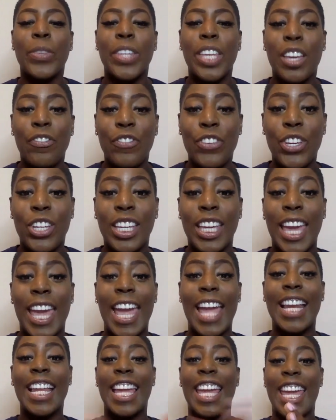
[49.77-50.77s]
If you
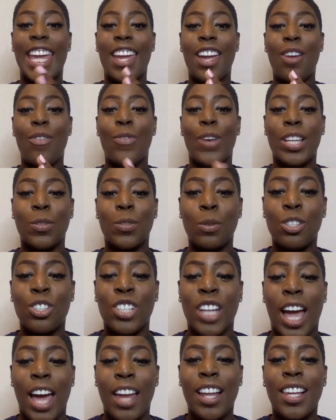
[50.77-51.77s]
can't hear us, we'll
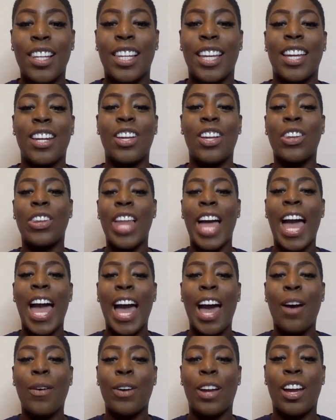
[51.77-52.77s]
shout a little
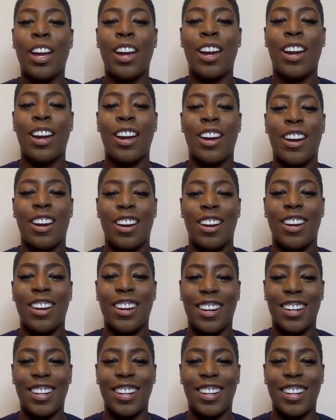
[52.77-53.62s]
louder.